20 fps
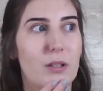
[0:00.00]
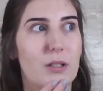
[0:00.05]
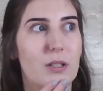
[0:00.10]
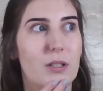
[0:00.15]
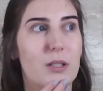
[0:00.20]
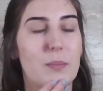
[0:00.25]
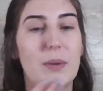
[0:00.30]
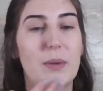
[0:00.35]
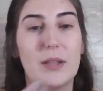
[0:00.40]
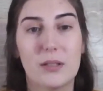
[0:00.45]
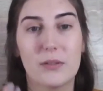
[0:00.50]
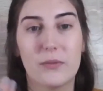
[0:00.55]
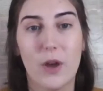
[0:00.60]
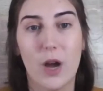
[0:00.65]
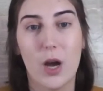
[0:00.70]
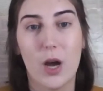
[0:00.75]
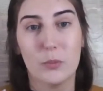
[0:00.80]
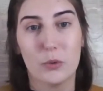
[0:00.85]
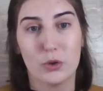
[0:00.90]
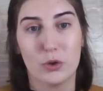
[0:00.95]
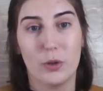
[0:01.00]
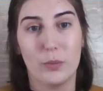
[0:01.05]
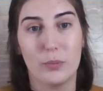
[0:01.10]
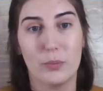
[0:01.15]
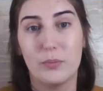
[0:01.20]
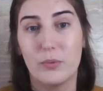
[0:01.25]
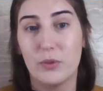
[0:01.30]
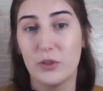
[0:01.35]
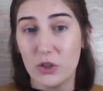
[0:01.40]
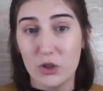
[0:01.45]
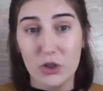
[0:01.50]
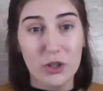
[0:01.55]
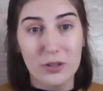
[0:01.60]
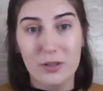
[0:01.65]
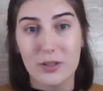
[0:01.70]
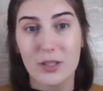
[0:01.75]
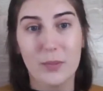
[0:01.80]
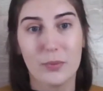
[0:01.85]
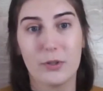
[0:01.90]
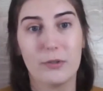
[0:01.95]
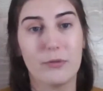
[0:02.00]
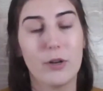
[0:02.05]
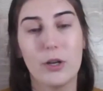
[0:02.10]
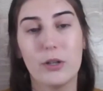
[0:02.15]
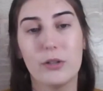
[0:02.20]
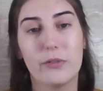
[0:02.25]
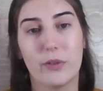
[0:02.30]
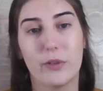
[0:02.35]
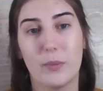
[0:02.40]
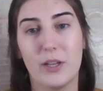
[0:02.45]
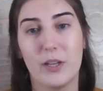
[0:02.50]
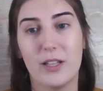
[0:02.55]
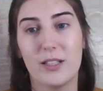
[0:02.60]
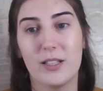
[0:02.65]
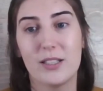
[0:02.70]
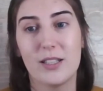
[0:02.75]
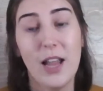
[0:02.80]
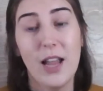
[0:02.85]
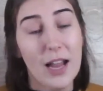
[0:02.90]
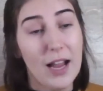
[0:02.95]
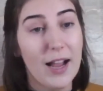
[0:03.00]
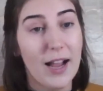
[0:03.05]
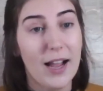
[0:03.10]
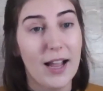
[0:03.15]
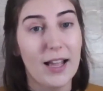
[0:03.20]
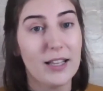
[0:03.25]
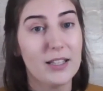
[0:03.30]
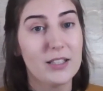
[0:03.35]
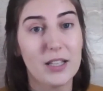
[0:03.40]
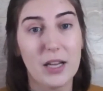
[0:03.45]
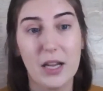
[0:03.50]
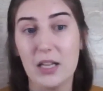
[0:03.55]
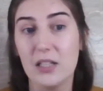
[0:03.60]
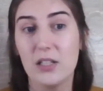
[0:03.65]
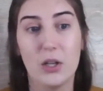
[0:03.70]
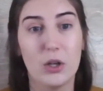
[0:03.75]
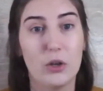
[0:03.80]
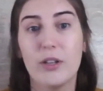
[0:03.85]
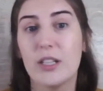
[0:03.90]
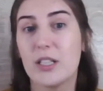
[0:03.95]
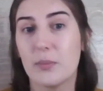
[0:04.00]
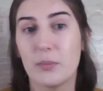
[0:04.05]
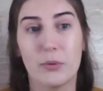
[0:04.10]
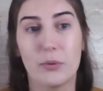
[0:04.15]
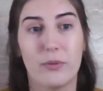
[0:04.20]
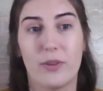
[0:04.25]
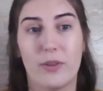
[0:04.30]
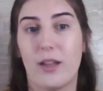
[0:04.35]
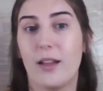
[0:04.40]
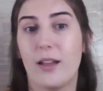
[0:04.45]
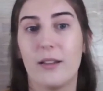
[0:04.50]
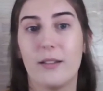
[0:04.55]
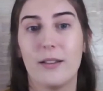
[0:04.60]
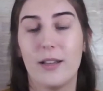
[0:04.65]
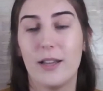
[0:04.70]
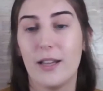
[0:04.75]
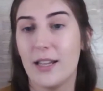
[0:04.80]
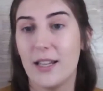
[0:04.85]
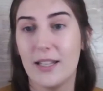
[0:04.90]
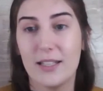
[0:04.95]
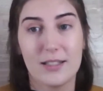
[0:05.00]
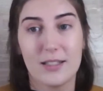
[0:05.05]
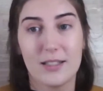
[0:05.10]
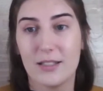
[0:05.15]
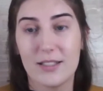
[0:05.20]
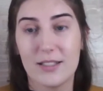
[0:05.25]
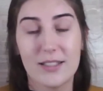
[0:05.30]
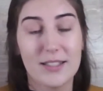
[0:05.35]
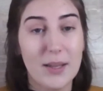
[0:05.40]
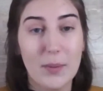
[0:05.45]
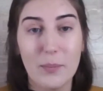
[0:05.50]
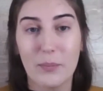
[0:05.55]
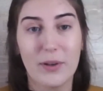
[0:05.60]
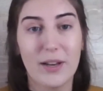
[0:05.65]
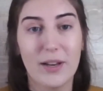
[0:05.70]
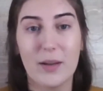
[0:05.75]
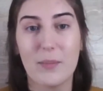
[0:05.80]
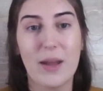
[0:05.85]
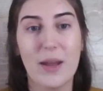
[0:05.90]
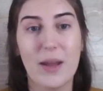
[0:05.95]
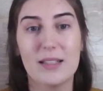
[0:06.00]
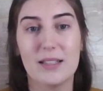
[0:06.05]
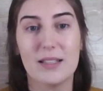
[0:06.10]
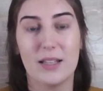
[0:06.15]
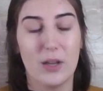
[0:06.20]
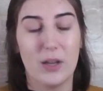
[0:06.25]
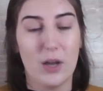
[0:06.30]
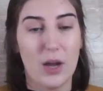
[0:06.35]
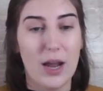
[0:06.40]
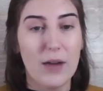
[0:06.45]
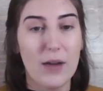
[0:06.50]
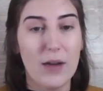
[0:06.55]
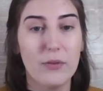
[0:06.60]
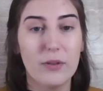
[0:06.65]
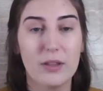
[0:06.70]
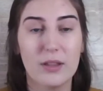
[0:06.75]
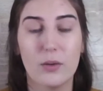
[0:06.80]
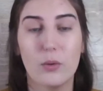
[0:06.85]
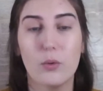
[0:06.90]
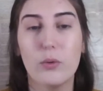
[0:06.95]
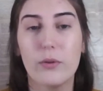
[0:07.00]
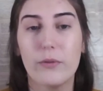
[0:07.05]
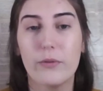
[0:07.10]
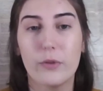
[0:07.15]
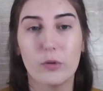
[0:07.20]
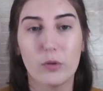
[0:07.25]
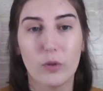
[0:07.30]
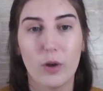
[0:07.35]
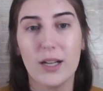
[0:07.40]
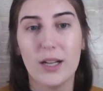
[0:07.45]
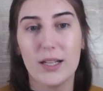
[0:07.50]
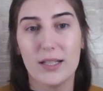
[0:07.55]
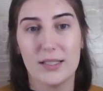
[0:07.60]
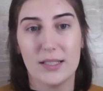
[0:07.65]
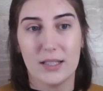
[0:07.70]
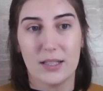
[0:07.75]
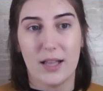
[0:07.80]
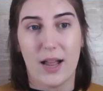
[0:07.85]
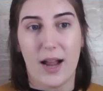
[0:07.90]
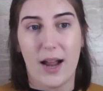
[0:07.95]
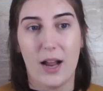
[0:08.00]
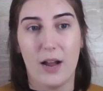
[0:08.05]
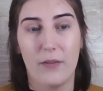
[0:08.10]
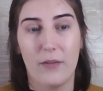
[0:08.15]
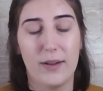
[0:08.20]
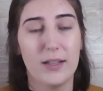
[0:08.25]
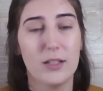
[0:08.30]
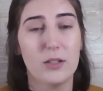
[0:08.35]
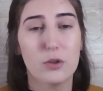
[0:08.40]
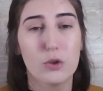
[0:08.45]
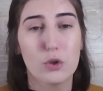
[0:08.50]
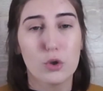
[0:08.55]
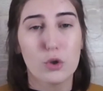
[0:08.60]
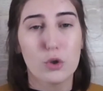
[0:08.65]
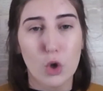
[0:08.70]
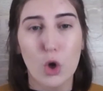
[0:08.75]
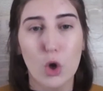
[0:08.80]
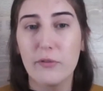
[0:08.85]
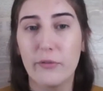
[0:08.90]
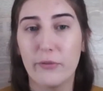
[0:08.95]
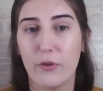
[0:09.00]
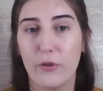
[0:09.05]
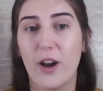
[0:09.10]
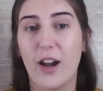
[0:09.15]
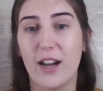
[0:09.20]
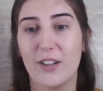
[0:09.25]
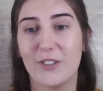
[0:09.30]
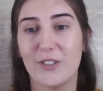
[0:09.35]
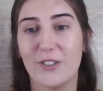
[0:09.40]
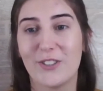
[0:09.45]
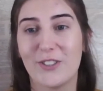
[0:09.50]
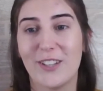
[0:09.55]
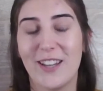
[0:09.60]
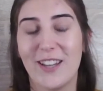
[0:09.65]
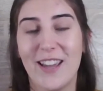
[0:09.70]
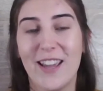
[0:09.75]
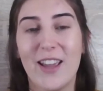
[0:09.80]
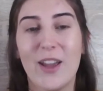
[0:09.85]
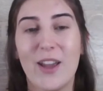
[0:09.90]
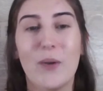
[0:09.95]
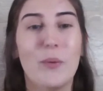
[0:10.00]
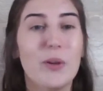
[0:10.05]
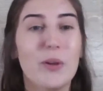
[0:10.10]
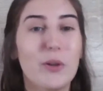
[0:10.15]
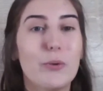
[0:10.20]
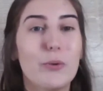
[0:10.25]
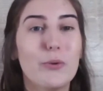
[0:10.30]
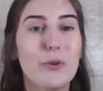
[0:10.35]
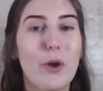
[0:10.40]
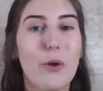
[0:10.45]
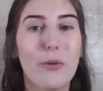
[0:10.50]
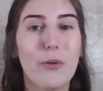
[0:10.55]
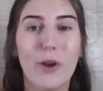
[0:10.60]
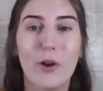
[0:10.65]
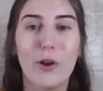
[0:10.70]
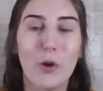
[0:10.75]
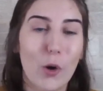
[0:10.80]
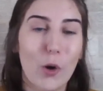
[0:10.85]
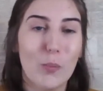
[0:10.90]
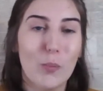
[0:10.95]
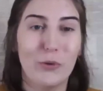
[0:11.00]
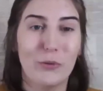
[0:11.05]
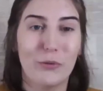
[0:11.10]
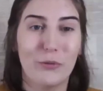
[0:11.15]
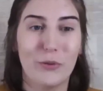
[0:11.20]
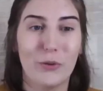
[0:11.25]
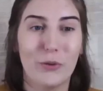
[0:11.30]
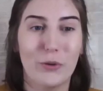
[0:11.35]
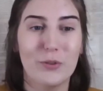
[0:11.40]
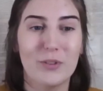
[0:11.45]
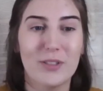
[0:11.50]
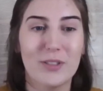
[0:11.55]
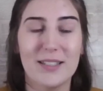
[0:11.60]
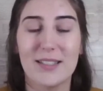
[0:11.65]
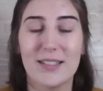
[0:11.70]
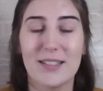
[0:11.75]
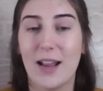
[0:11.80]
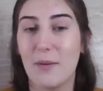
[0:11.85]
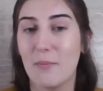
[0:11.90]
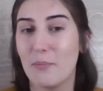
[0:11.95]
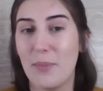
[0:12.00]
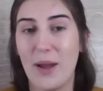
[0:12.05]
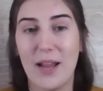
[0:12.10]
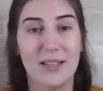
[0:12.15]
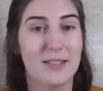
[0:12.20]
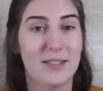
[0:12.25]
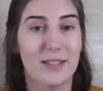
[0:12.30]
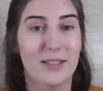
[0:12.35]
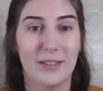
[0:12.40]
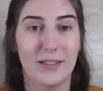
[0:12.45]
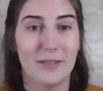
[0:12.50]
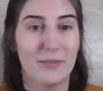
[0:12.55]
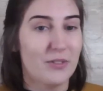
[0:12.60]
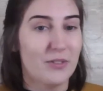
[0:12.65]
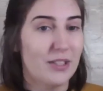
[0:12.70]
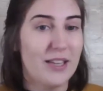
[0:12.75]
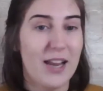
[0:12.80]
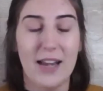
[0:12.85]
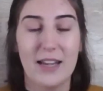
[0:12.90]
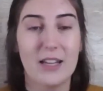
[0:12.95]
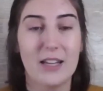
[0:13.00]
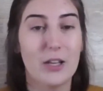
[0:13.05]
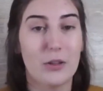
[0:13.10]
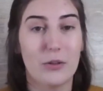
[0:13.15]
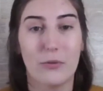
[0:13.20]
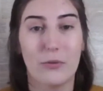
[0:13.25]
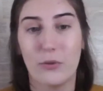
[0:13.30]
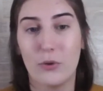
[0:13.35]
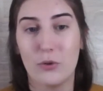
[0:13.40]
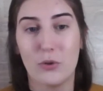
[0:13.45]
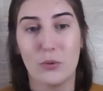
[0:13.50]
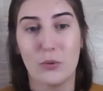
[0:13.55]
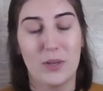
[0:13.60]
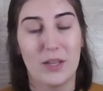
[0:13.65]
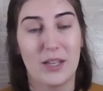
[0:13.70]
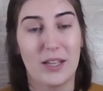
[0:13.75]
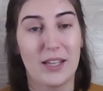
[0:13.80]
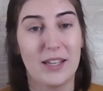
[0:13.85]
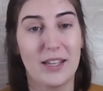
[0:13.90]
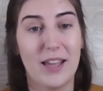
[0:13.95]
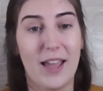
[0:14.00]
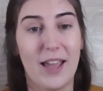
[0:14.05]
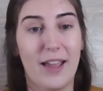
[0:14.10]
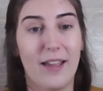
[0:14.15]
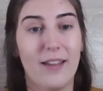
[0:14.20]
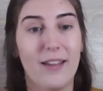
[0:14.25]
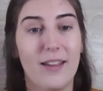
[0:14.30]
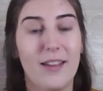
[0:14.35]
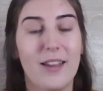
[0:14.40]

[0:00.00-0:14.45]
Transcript: Smith's Farm Shop just up the road from us, and it's incredible there. It's simply amazing. All the variety they have, and it's so fresh. We all know that allotment food is better than any other food that we can get.